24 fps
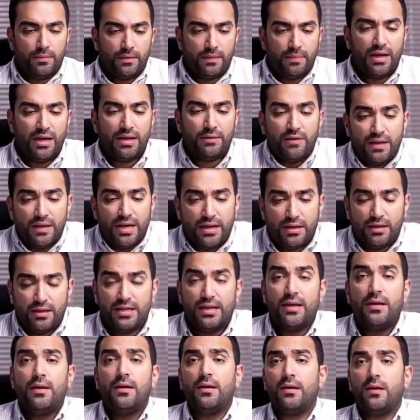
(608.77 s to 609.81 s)
And
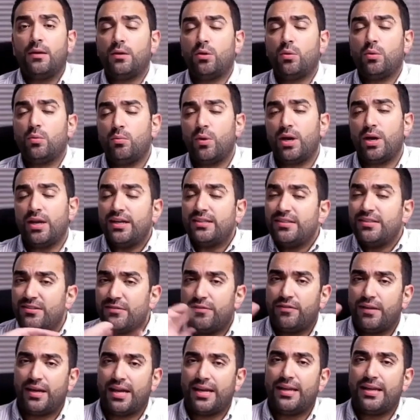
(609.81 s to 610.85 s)
finally, what is
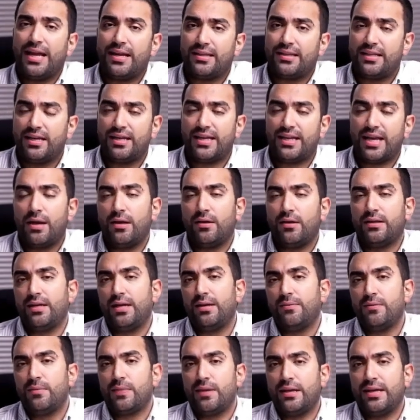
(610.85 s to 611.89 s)
defined at the account
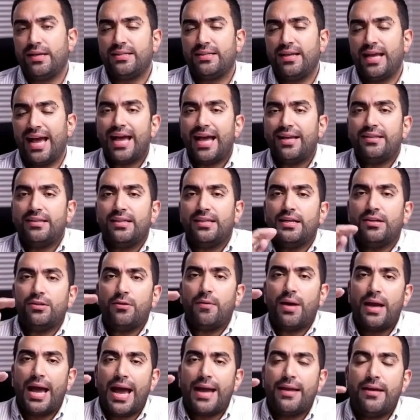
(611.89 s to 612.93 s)
level is access or
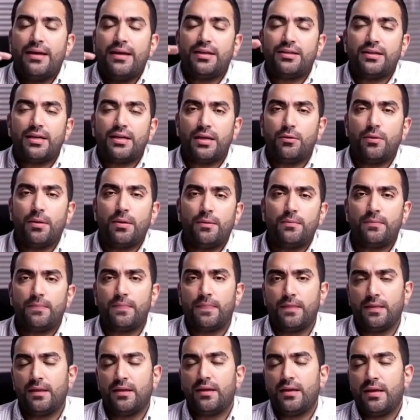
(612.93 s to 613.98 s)
access level.
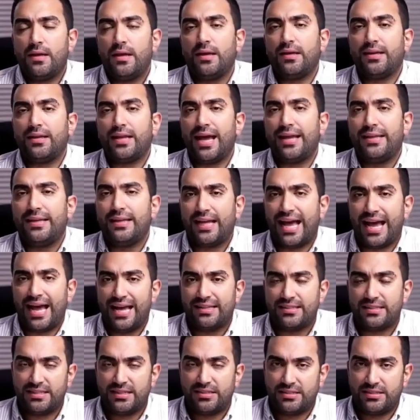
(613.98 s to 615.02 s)
Guys,
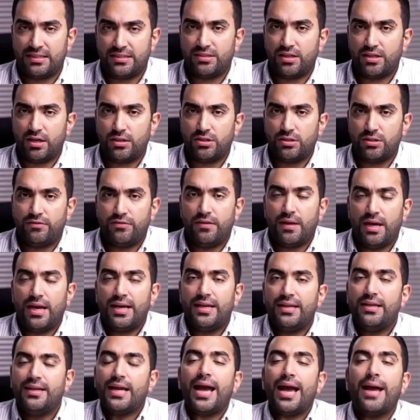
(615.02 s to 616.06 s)
accesses are
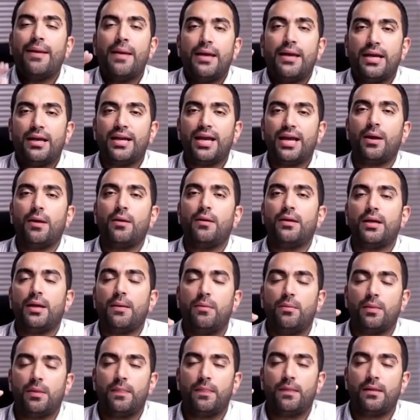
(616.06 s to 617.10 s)
defined at the account
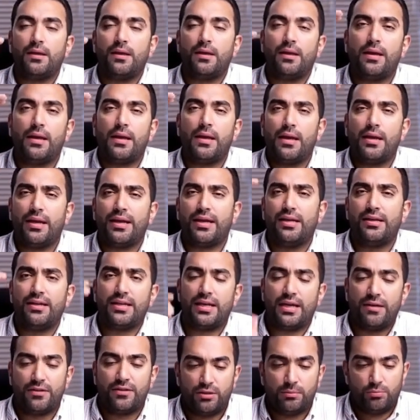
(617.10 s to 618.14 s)
level. It
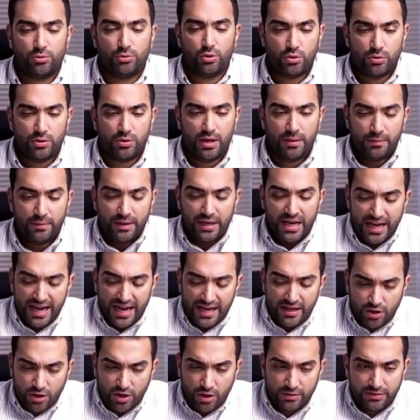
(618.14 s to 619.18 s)
gives a program,
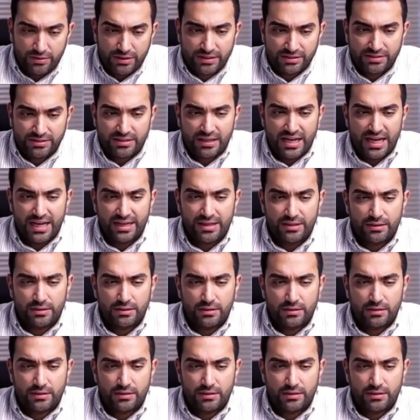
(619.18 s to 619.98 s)
and on this slide,